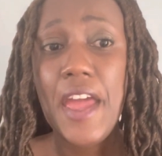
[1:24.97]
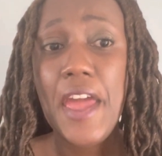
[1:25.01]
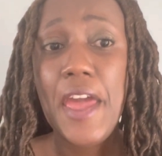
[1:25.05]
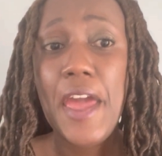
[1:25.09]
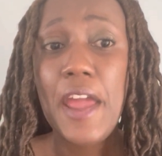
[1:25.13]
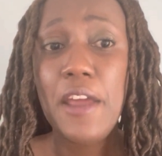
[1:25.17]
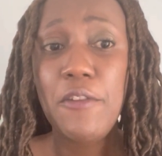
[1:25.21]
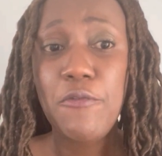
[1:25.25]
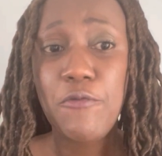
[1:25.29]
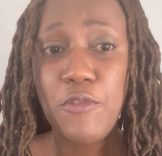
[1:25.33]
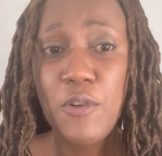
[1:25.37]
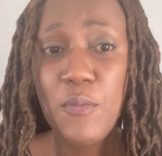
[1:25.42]

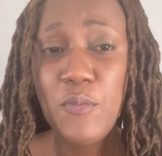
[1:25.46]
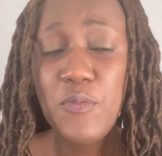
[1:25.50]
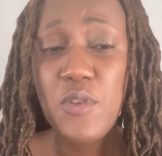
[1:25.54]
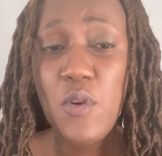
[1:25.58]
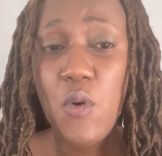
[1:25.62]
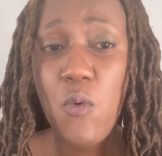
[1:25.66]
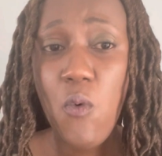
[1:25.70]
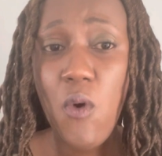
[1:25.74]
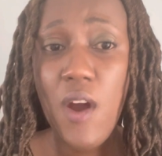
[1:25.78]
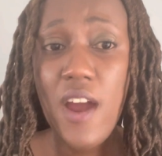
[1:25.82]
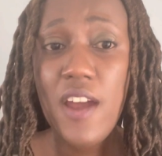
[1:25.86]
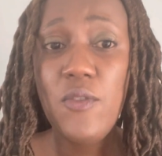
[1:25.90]
And from the
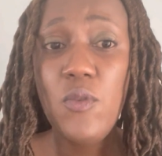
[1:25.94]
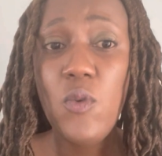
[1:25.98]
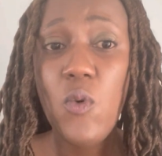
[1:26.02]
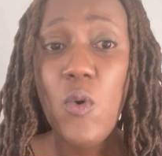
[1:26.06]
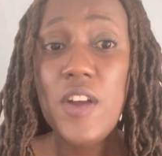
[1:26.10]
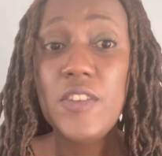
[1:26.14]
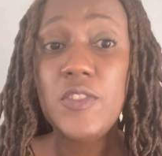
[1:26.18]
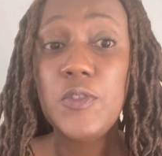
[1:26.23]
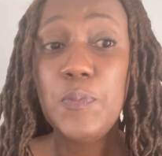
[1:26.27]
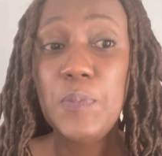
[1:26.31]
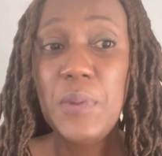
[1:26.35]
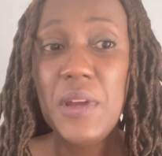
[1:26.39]
one who
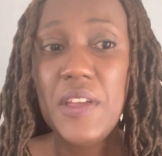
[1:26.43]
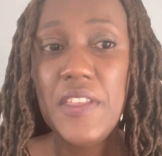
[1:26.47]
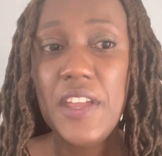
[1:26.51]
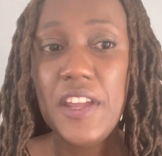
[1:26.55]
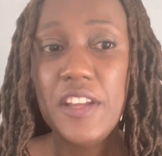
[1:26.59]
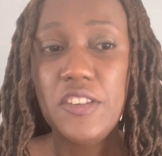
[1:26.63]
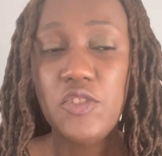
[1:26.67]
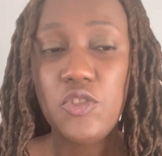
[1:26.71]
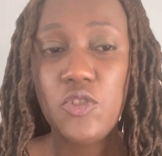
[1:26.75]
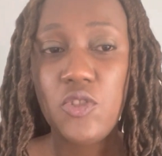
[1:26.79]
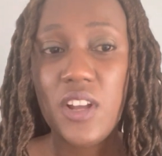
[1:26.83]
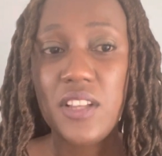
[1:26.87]
has been
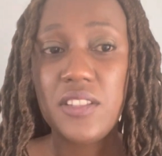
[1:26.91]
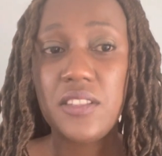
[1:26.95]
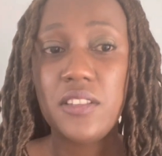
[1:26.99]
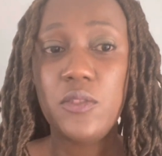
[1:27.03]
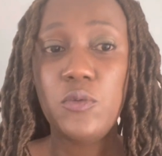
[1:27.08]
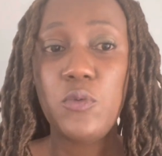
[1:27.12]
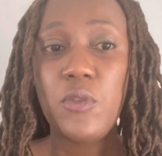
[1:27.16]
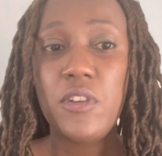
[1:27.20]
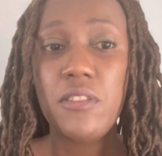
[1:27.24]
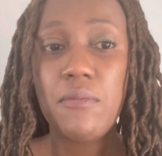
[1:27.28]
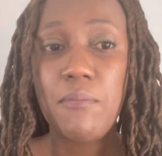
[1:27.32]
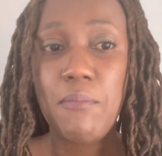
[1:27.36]
entrusted
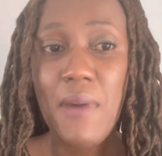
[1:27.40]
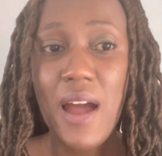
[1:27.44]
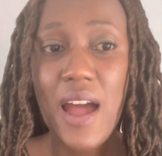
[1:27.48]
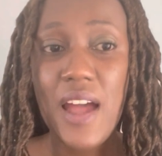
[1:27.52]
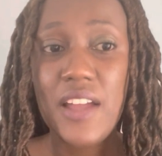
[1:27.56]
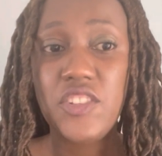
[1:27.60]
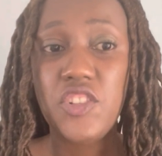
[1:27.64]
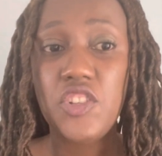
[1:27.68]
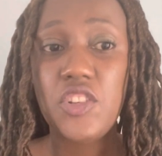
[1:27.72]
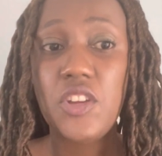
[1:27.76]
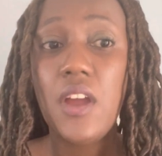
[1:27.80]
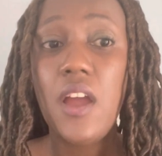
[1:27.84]
with
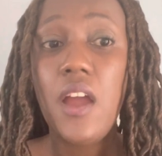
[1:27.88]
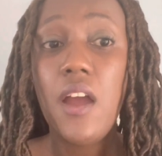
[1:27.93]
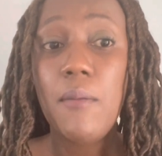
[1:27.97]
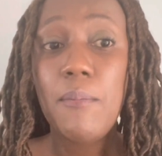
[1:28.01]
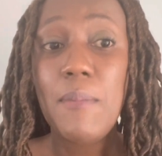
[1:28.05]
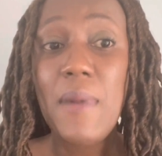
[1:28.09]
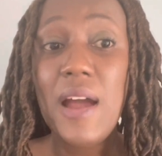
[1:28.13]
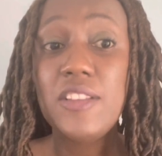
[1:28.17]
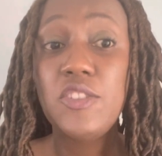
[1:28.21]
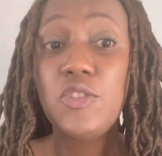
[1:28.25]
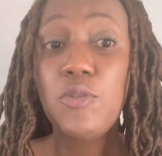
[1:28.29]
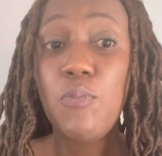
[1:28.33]
much,
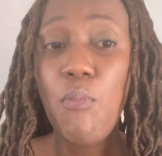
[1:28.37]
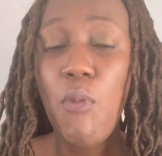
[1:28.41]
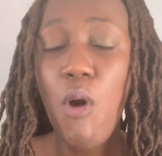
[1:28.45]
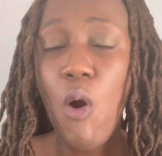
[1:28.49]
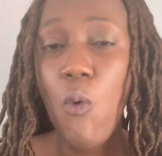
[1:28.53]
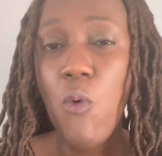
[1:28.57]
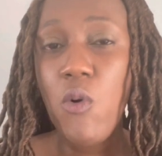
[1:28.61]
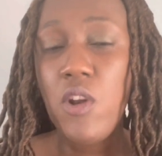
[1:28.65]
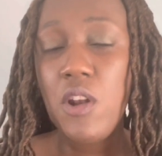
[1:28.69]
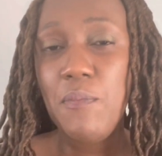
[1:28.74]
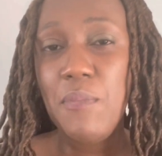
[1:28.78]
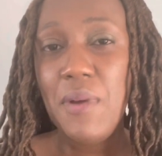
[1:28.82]
much
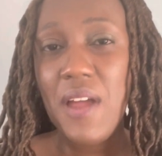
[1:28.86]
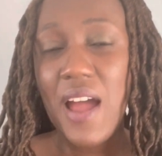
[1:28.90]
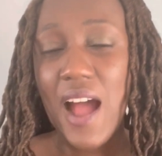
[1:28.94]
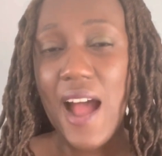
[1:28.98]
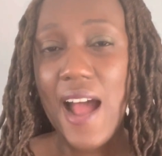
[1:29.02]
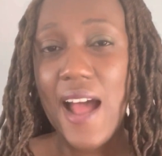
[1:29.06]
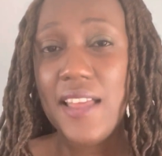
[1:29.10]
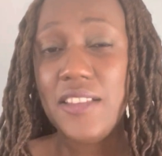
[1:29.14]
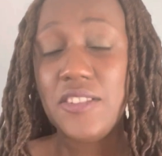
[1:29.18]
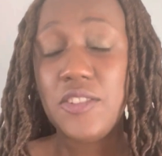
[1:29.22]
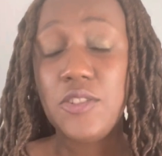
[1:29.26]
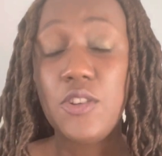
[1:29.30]
more will be
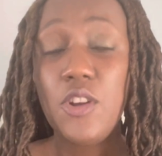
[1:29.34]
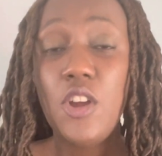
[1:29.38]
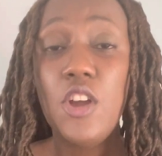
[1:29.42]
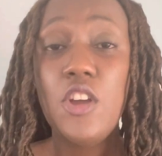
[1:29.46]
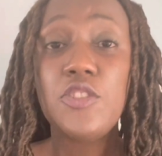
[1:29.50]
asked.